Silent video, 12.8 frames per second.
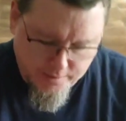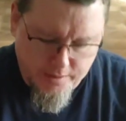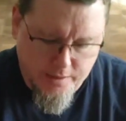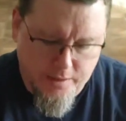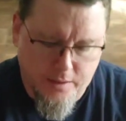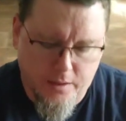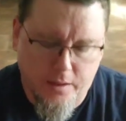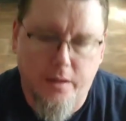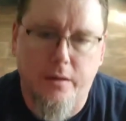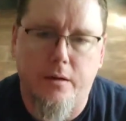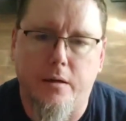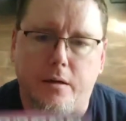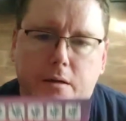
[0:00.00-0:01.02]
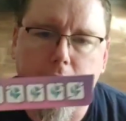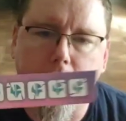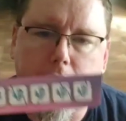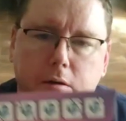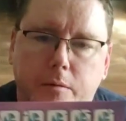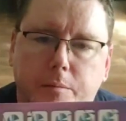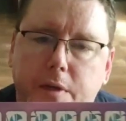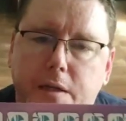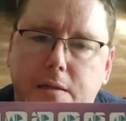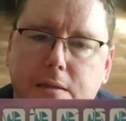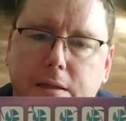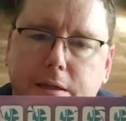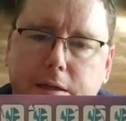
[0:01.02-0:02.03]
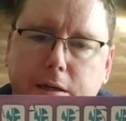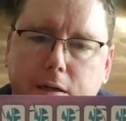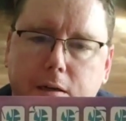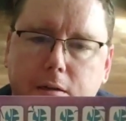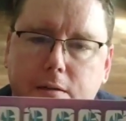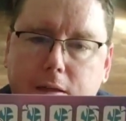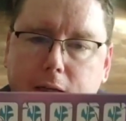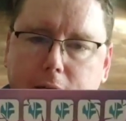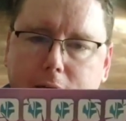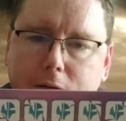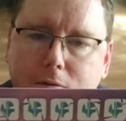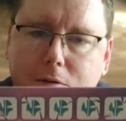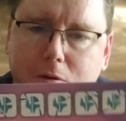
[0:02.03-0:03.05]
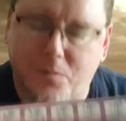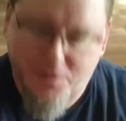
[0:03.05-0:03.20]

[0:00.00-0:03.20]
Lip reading: And another piece here that I don't know